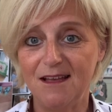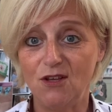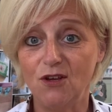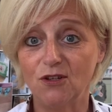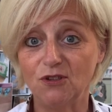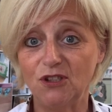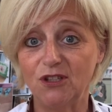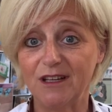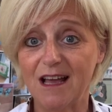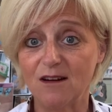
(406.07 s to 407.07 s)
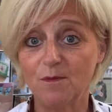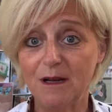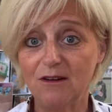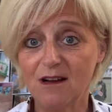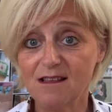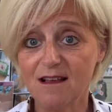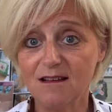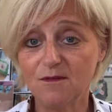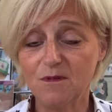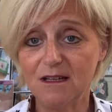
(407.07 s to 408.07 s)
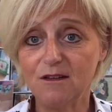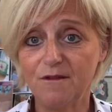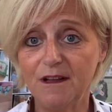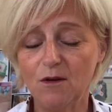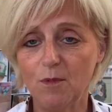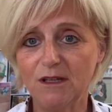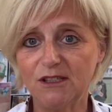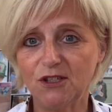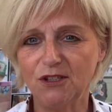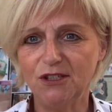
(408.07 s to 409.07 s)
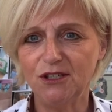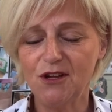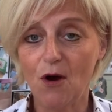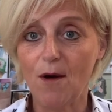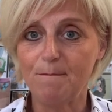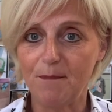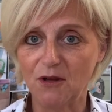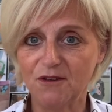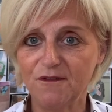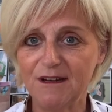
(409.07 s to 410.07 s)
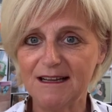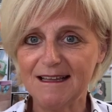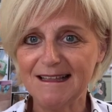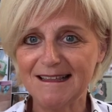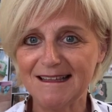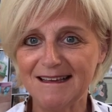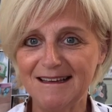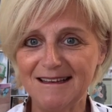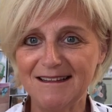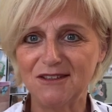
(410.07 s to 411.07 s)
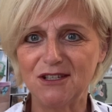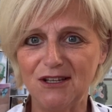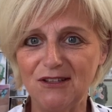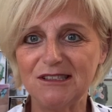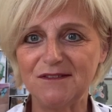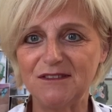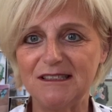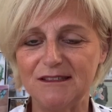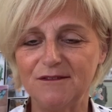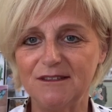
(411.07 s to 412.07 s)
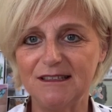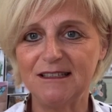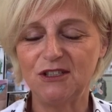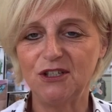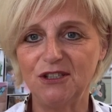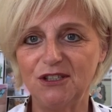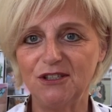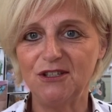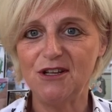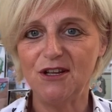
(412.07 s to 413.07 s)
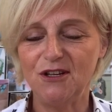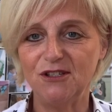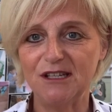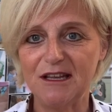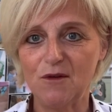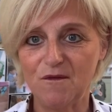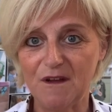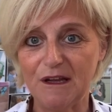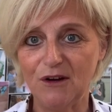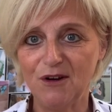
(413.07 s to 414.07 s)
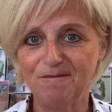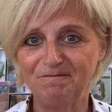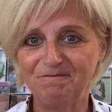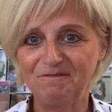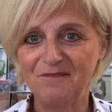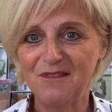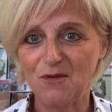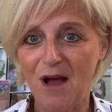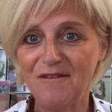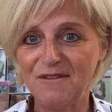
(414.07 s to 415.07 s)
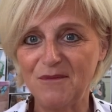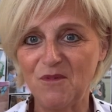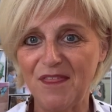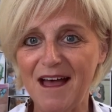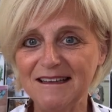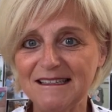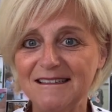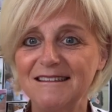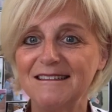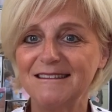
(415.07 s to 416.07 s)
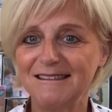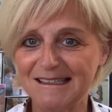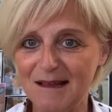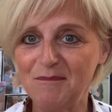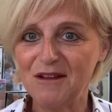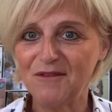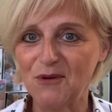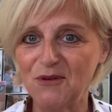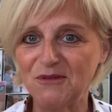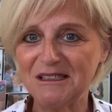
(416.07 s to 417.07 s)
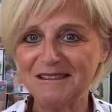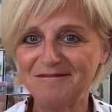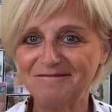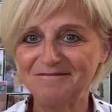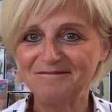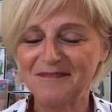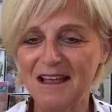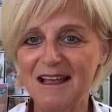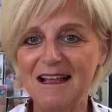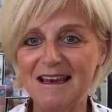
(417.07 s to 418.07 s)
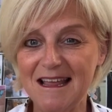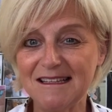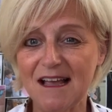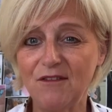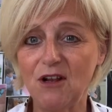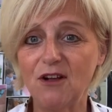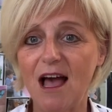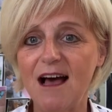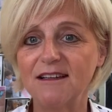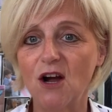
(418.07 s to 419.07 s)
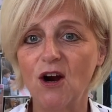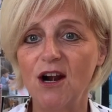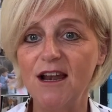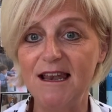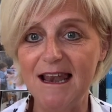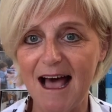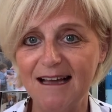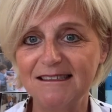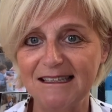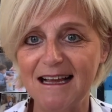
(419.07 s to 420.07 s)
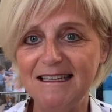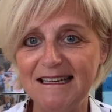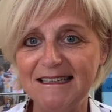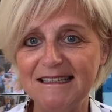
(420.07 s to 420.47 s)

You could also do a caterpillar like that with little fingerprints, couldn't you? And butterflies. There's lots of different things you could do using your finger. So have fun with that. Send me your photos. Let's have a look at our last idea